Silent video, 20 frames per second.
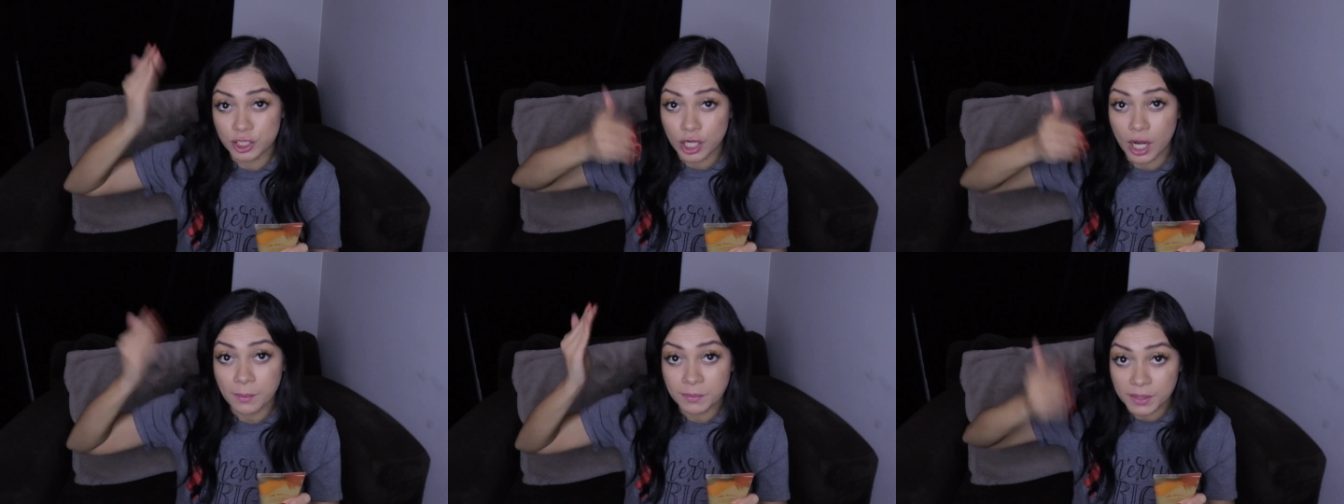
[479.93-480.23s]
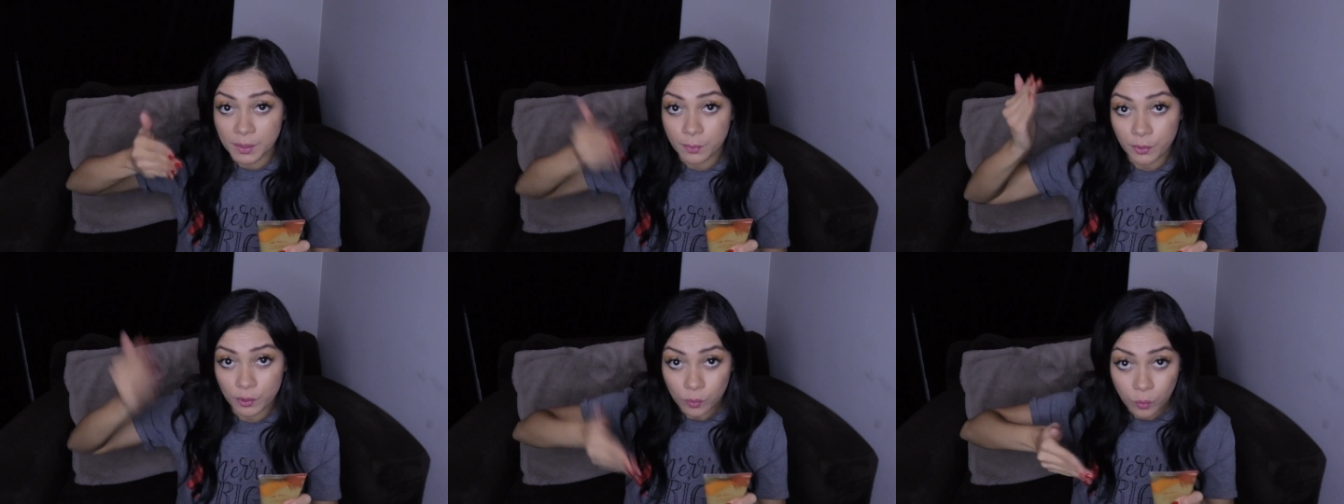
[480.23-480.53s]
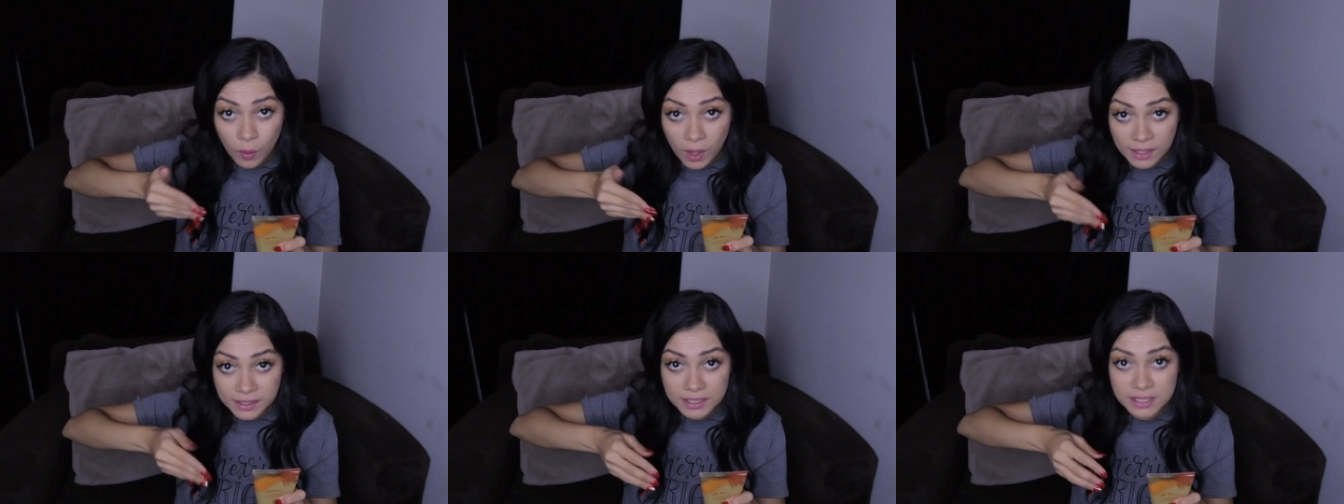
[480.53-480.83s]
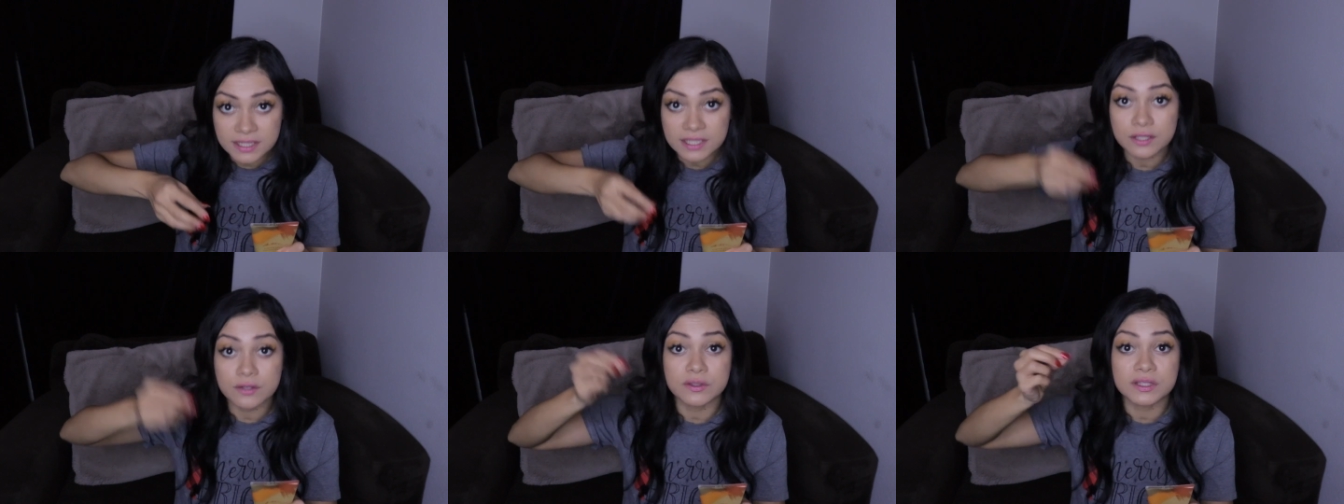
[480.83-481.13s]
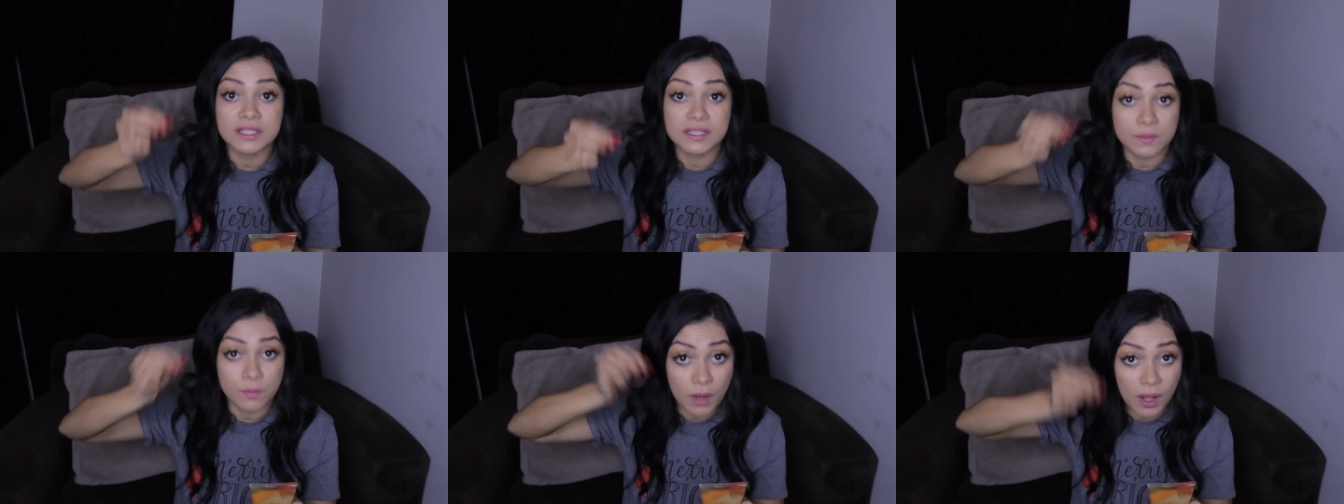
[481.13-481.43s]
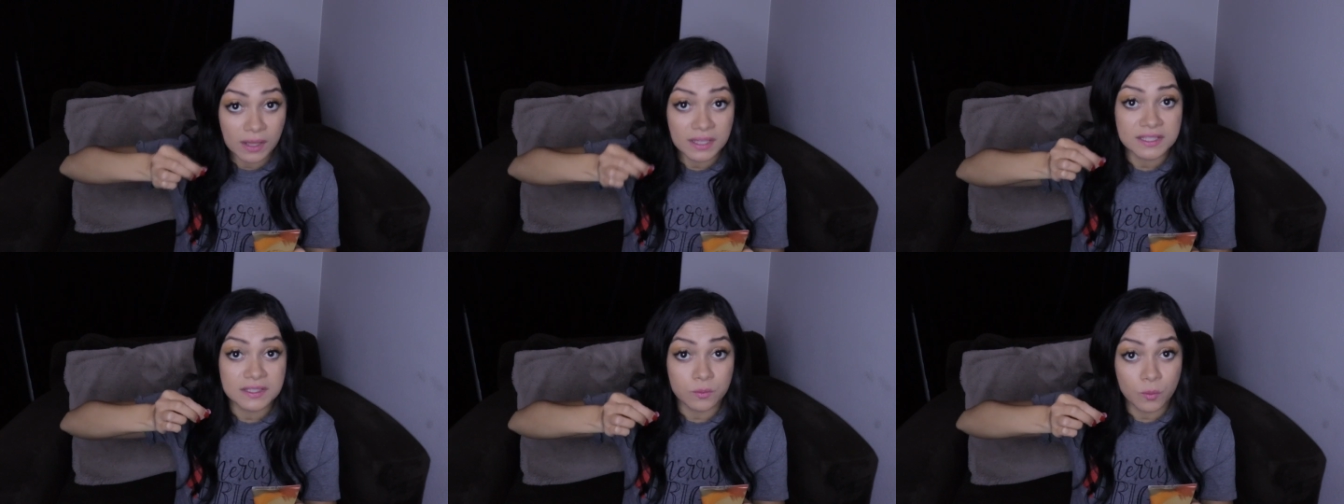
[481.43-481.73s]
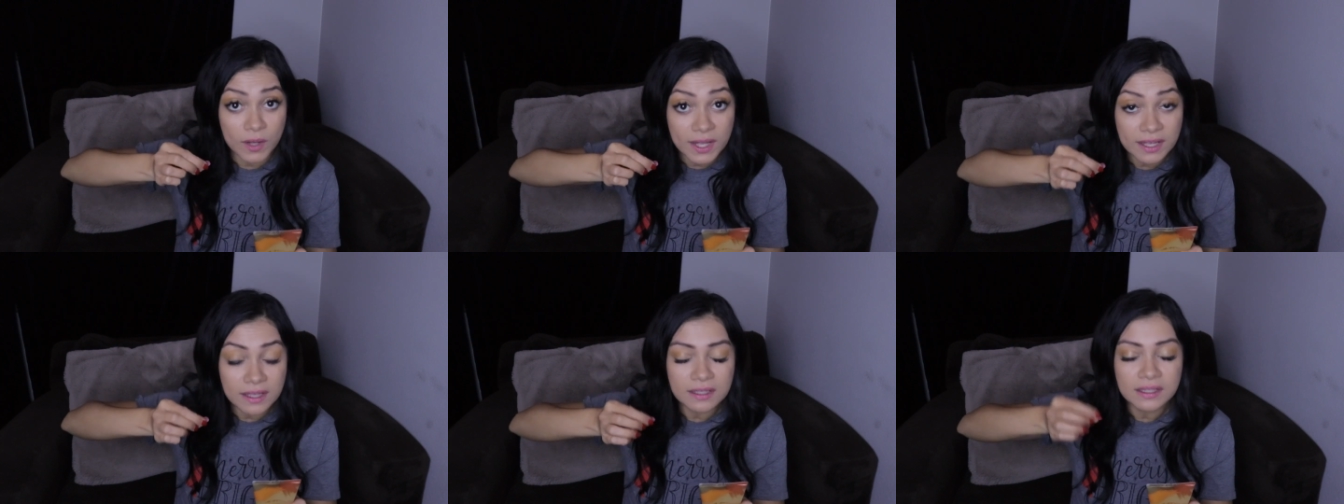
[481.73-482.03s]
chopped up with water, so it's small as
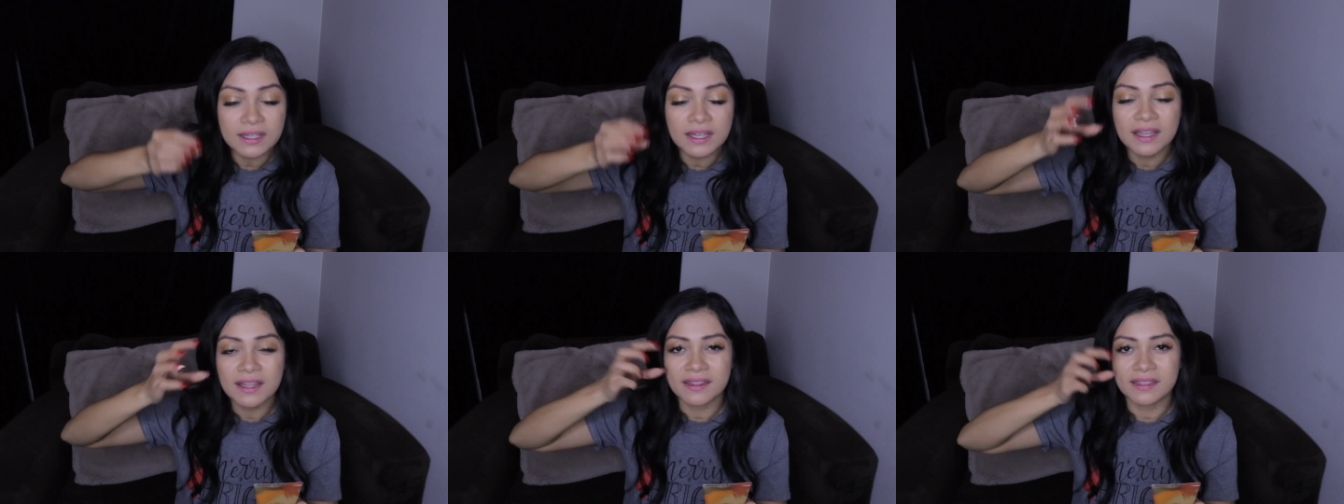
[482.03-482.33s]
well.